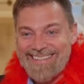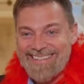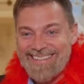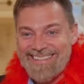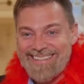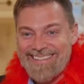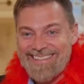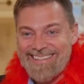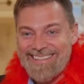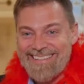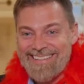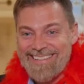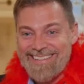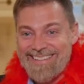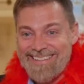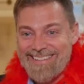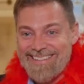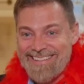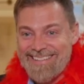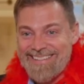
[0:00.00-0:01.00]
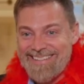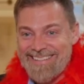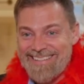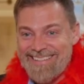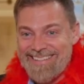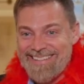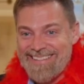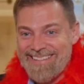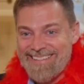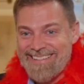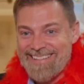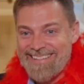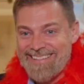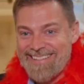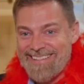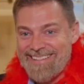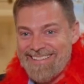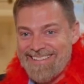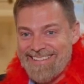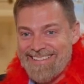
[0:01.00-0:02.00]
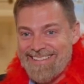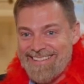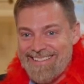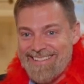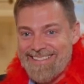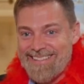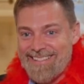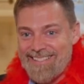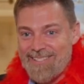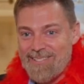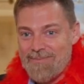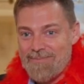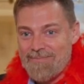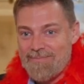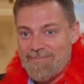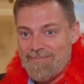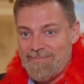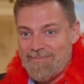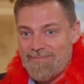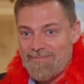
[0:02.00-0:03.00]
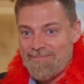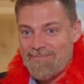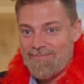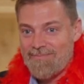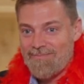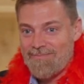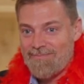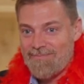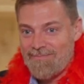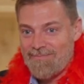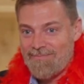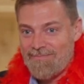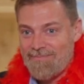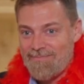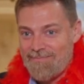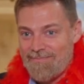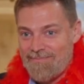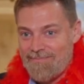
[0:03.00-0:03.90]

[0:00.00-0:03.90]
[no speech]